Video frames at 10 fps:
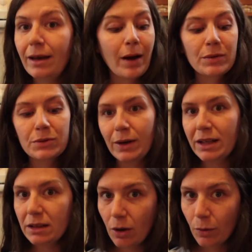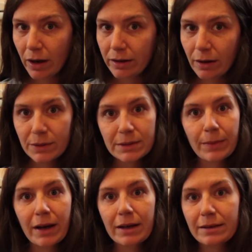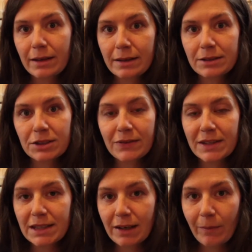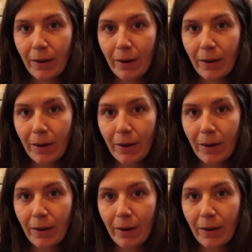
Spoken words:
I was running low on. I wasn't buying things just for the sake of